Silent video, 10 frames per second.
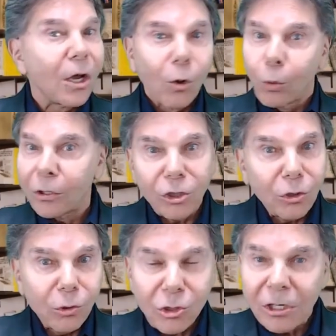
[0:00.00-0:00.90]
We'll
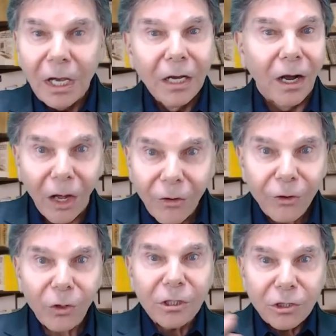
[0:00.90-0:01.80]
use
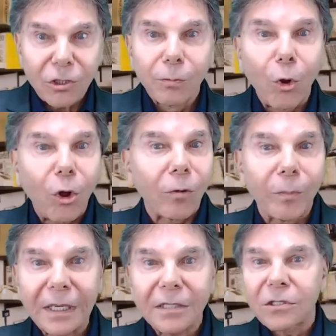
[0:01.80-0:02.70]
other small
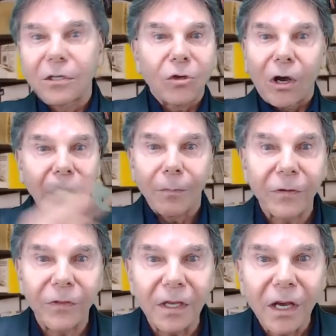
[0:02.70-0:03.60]
bigs to talk about
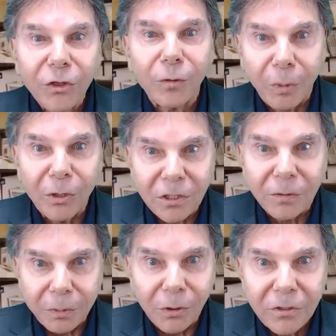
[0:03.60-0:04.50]
the other
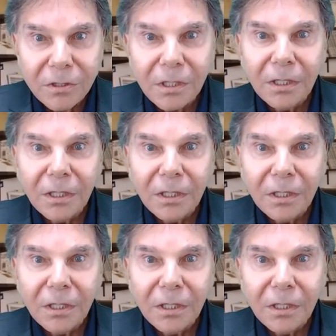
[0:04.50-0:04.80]
principles.